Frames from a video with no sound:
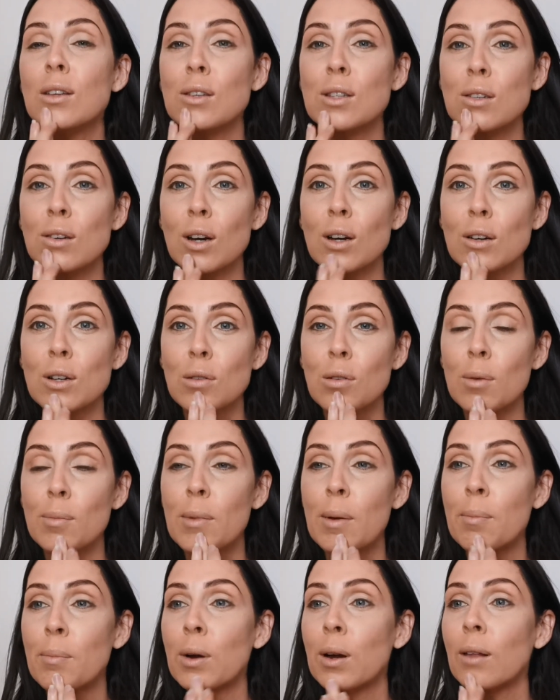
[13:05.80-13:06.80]
You start to
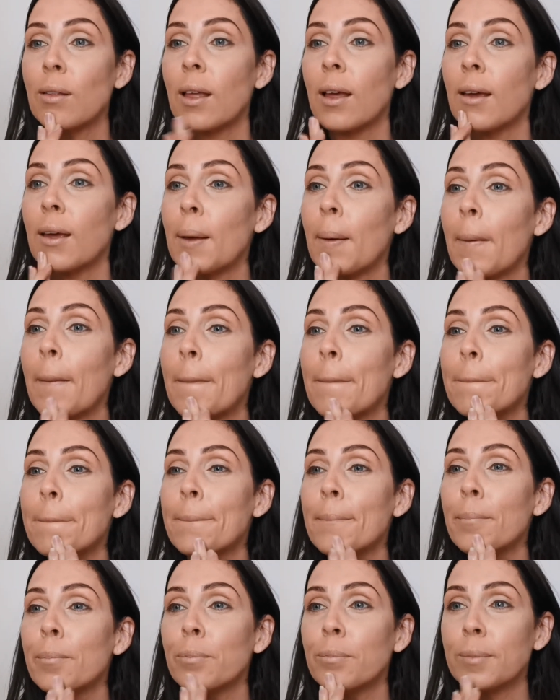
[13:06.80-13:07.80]
remember, like,
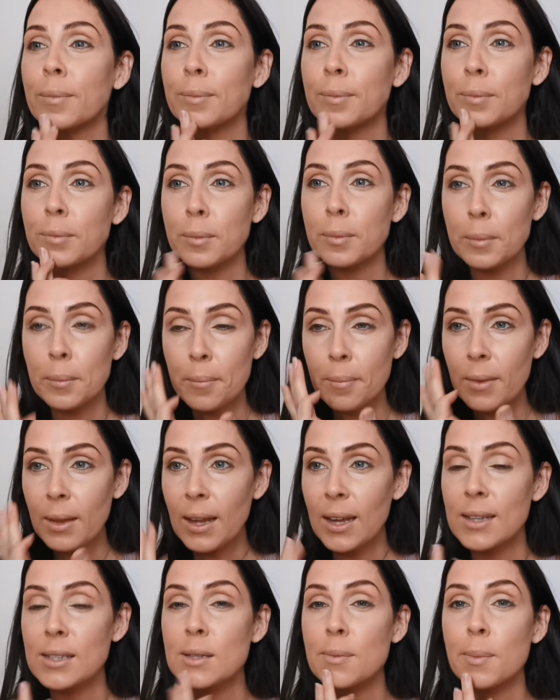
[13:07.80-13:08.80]

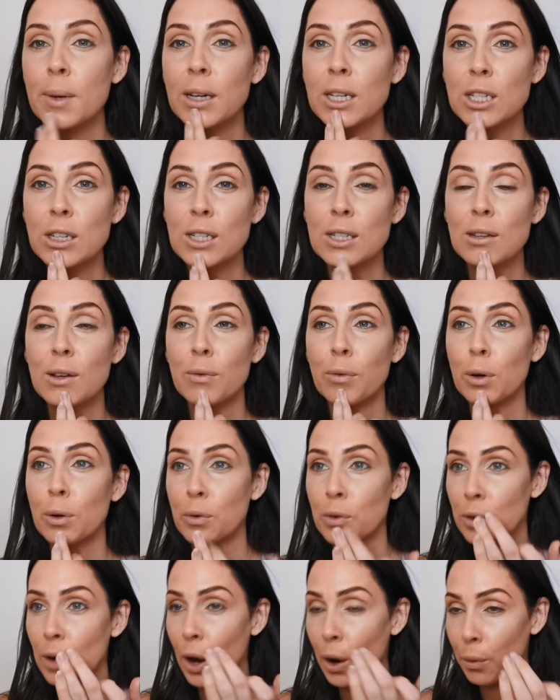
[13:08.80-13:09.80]
as much as of
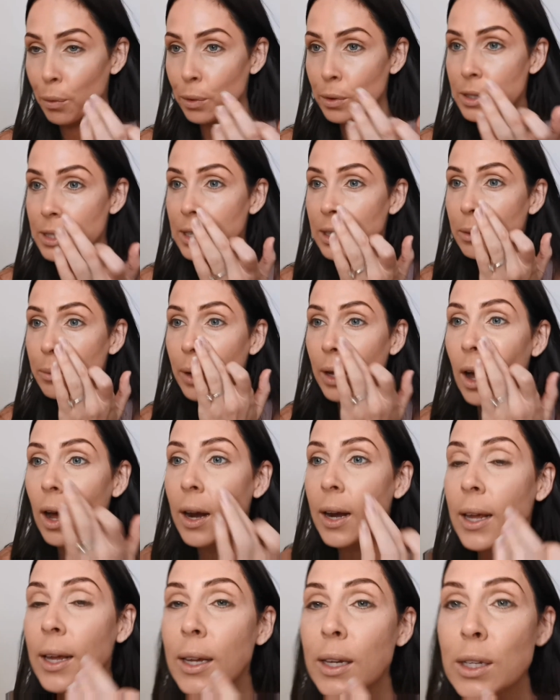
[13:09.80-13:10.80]
a routine we
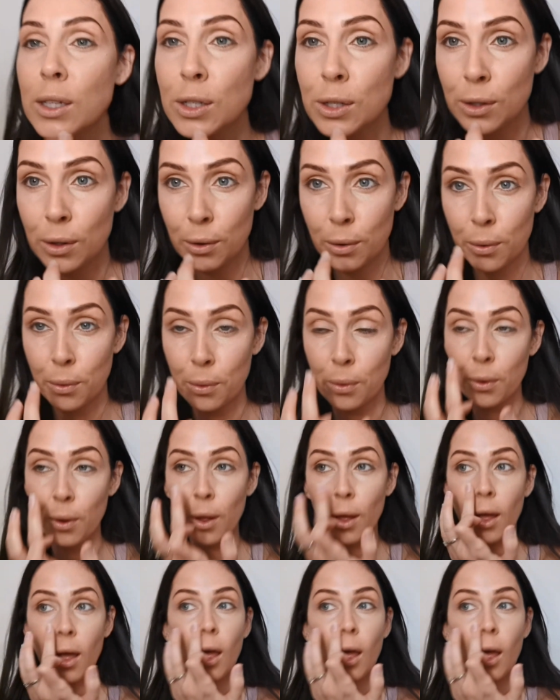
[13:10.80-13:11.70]
got into